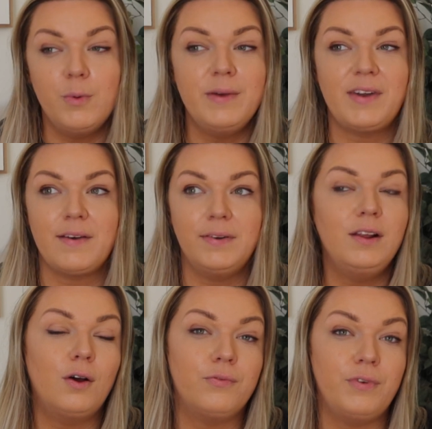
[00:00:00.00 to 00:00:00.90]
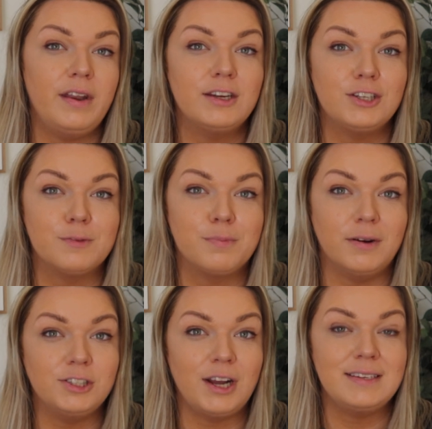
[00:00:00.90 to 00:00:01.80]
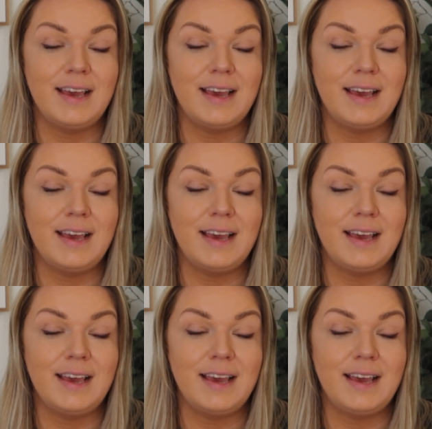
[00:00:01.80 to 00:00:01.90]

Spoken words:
We've definitely not finished this project